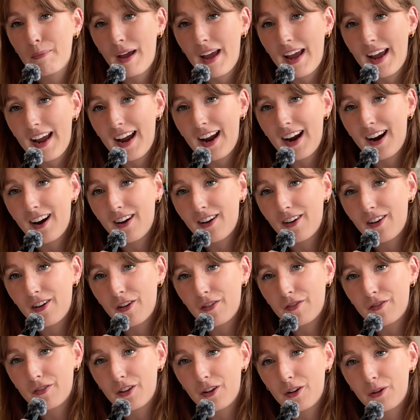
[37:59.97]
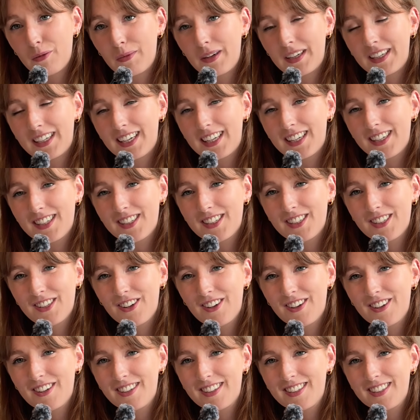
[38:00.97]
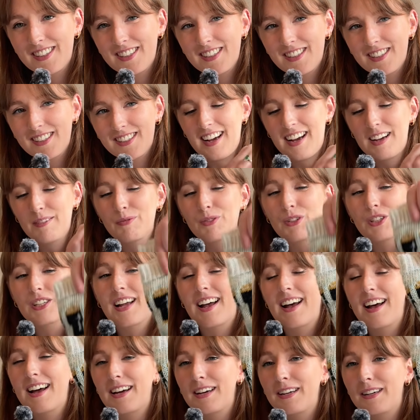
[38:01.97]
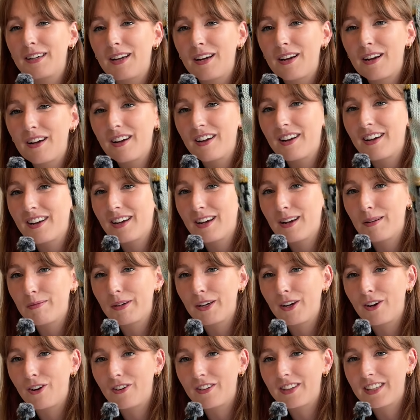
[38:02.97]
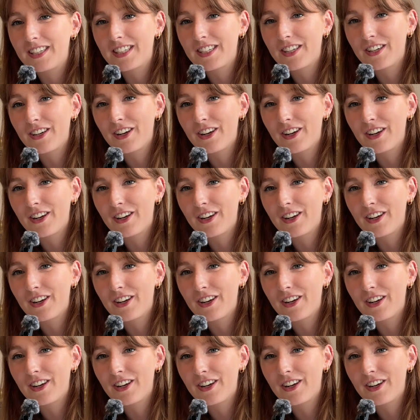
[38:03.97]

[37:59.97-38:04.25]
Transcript: pair of the Oh My Goodness socks. I'm sad about how these